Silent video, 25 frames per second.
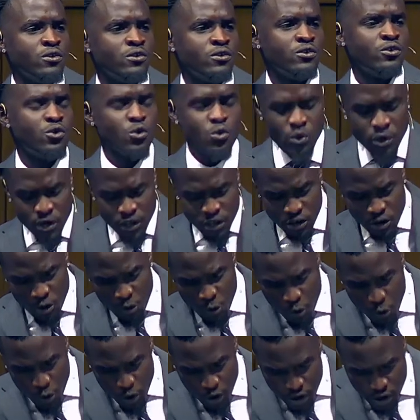doing your
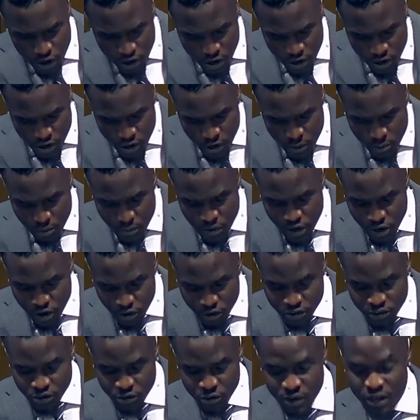work
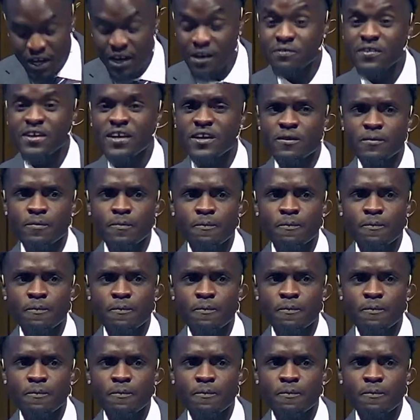because you love it,